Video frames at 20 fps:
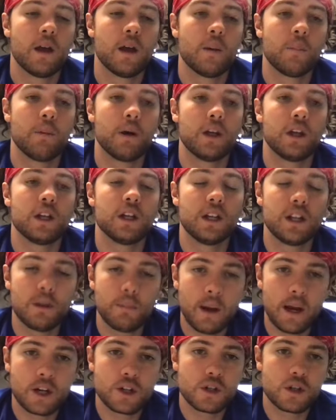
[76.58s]
But you need to
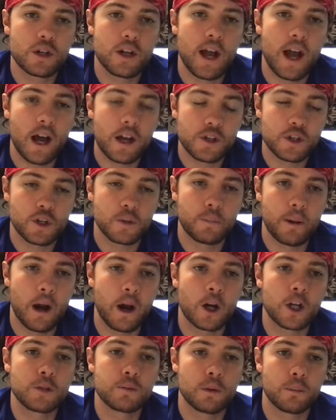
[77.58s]
make sure you ask your
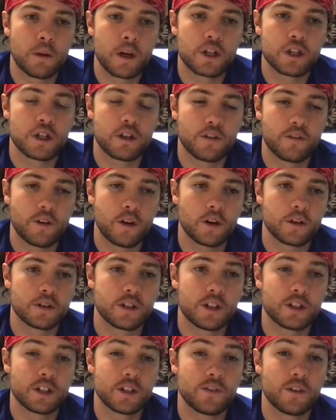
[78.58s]
parents' permission first,
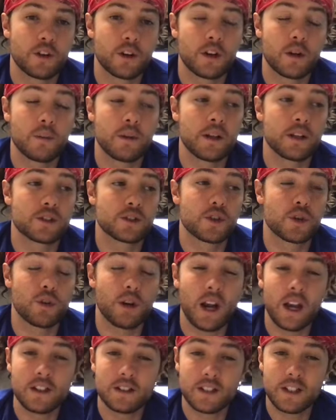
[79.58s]
because if you're going to be as
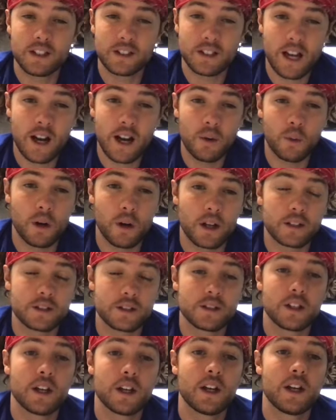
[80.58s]
crazy as I
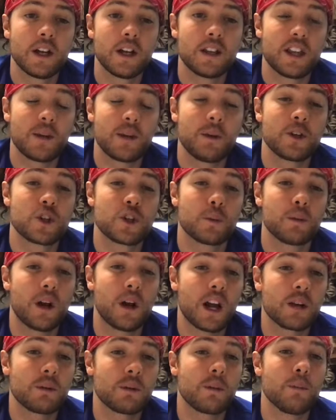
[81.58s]
was, that means you're
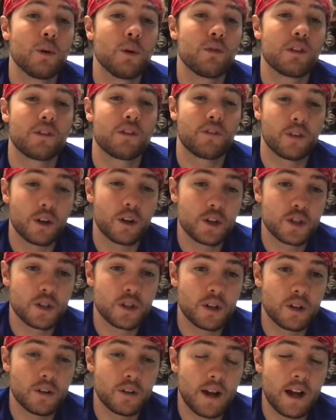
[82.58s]
probably going to be moving
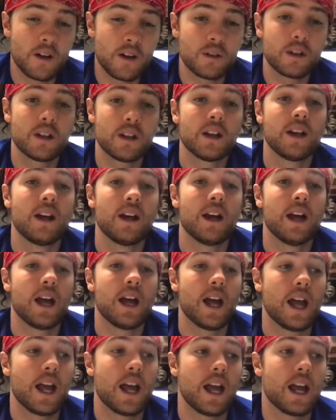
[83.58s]
furniture around
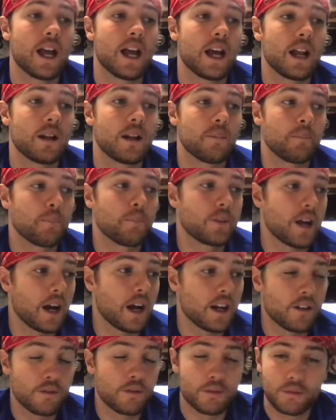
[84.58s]
and
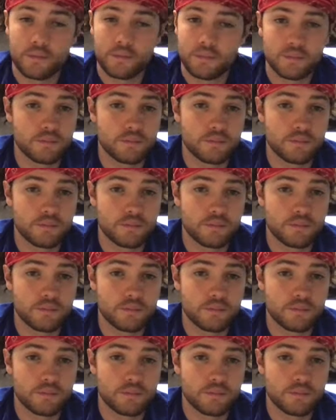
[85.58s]
kind of